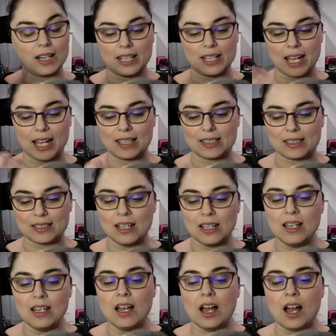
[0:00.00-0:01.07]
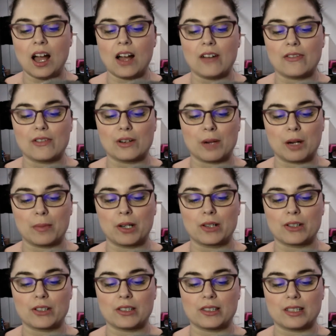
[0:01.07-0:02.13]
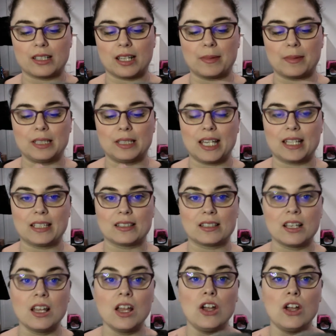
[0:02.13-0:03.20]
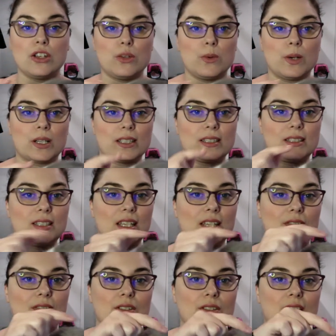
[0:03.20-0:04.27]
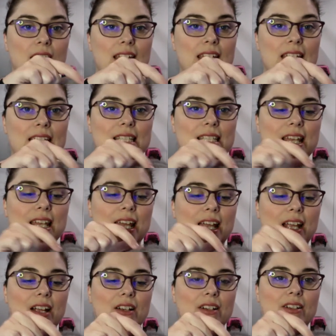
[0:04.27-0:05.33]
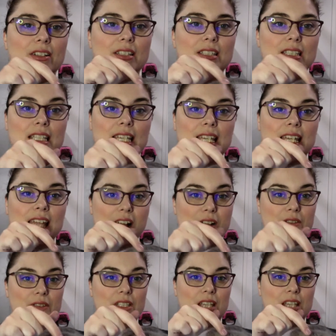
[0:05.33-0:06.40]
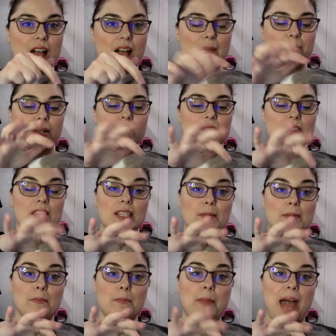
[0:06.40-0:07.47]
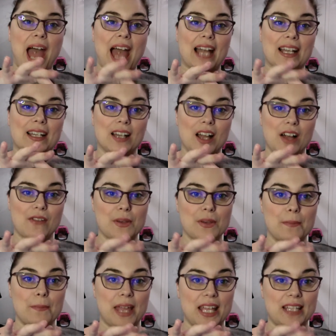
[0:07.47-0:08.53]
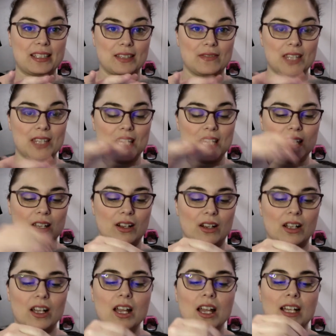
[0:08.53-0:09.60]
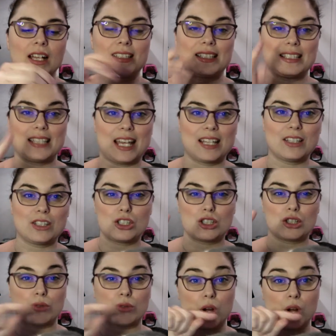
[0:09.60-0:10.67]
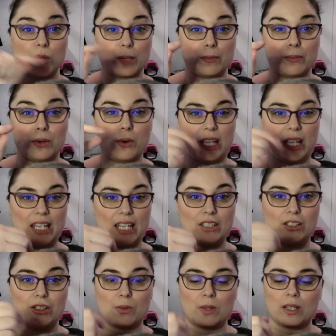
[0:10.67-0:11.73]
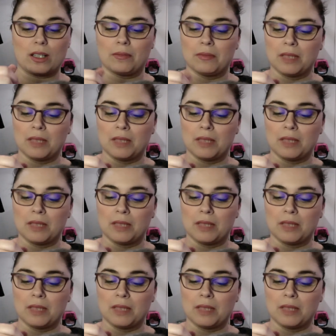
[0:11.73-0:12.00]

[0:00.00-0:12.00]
cats, from our Persians and Himalayans, you want to see if there's any dead hair sticking out the top of this back of the base of the ear, because it tends to grow in a point, and you just want to